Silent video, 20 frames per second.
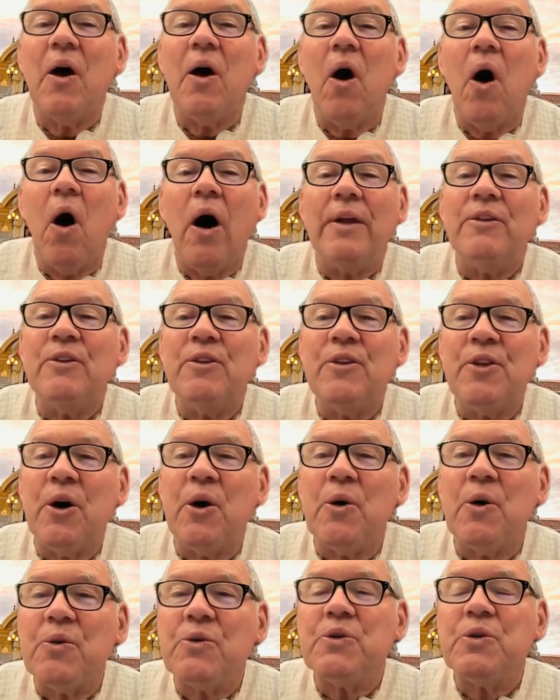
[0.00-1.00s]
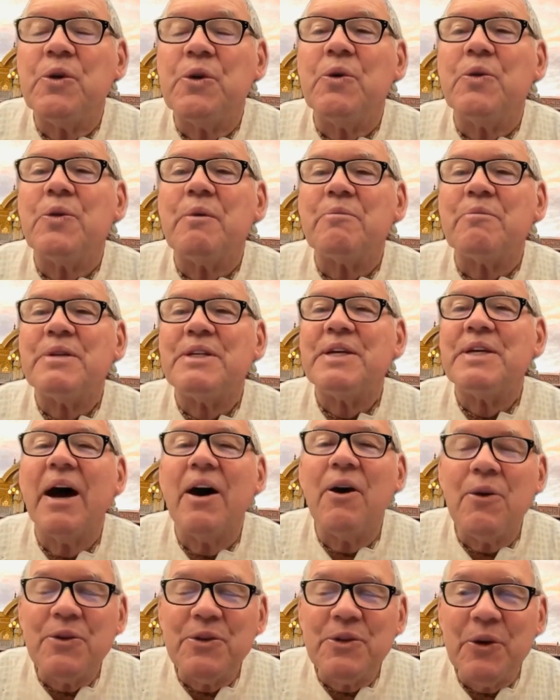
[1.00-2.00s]
on those who
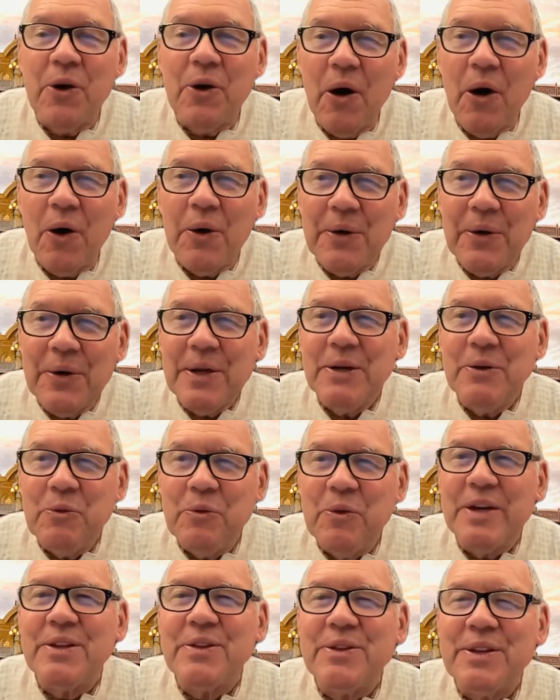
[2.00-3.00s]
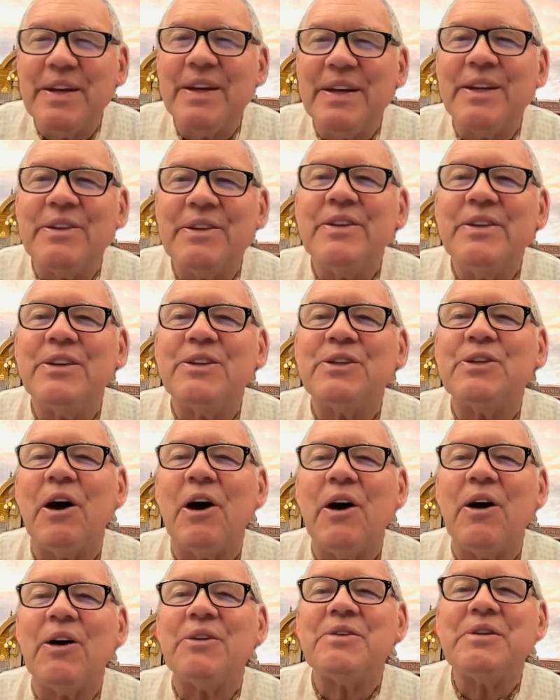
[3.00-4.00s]
themselves are already within the
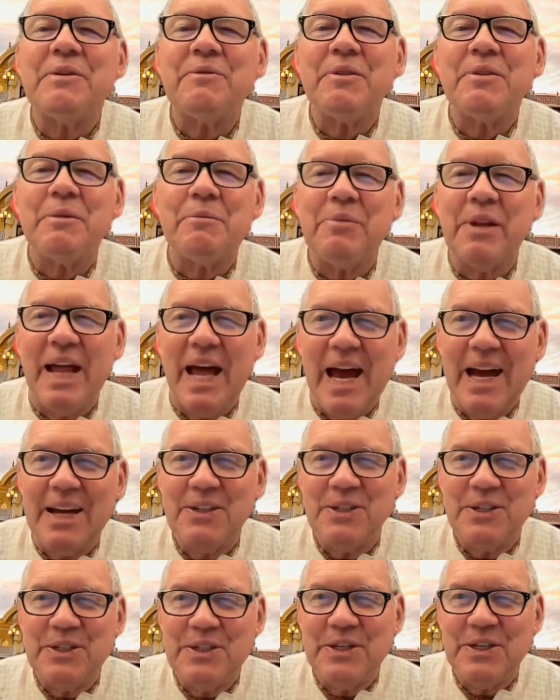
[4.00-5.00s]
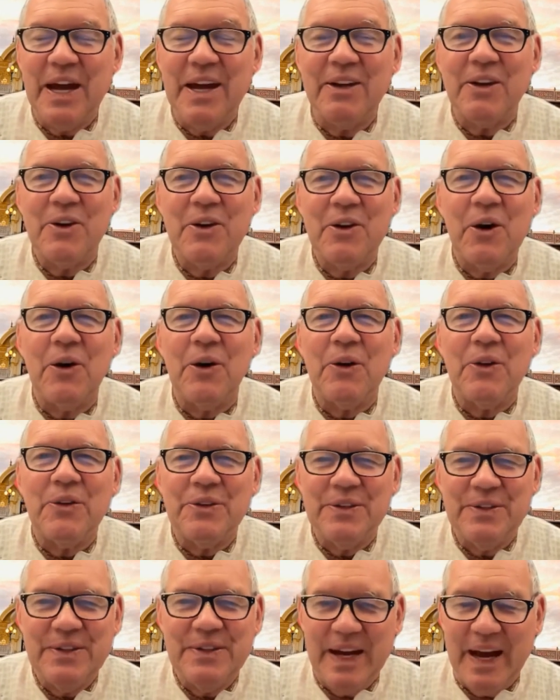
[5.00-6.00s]
jaws of the black snake called
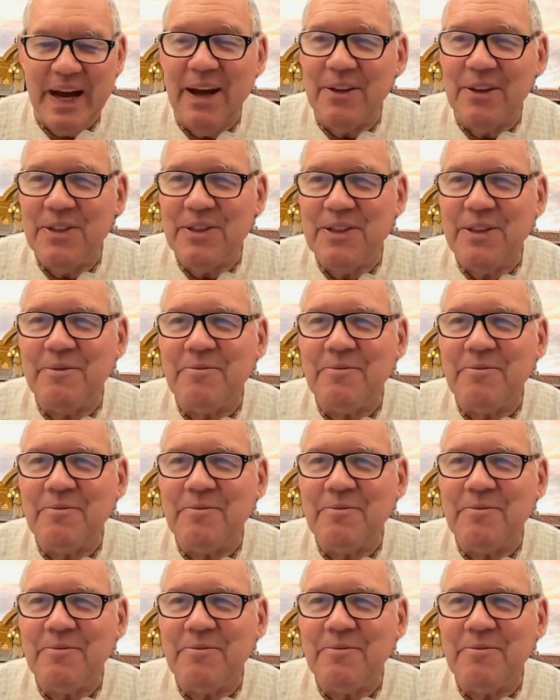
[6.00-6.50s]
death,